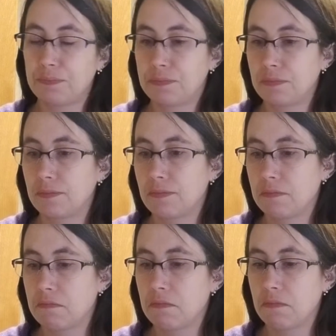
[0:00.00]

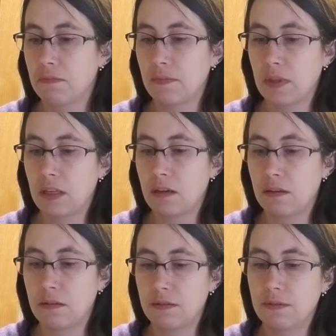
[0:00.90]

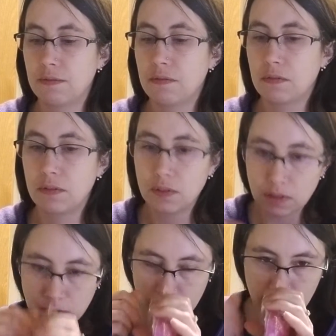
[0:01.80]

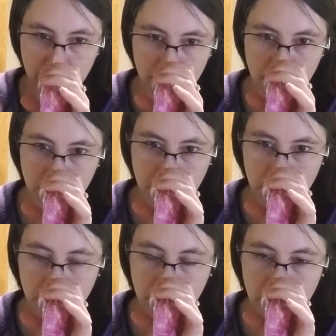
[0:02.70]

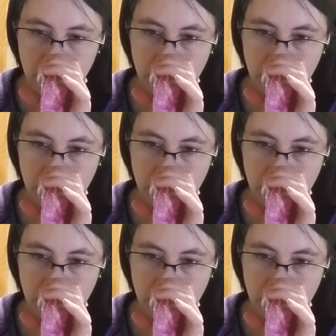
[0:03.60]
(no one is talking)